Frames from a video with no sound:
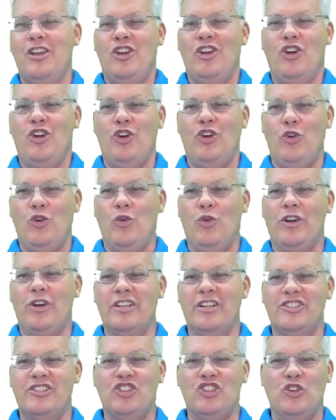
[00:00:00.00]
who
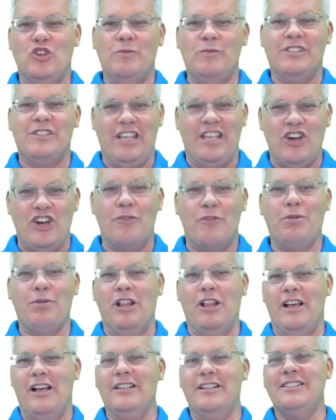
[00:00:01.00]
consumes
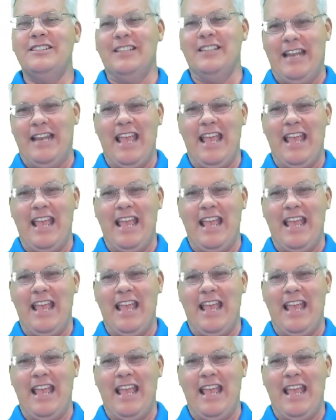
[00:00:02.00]
earplugs and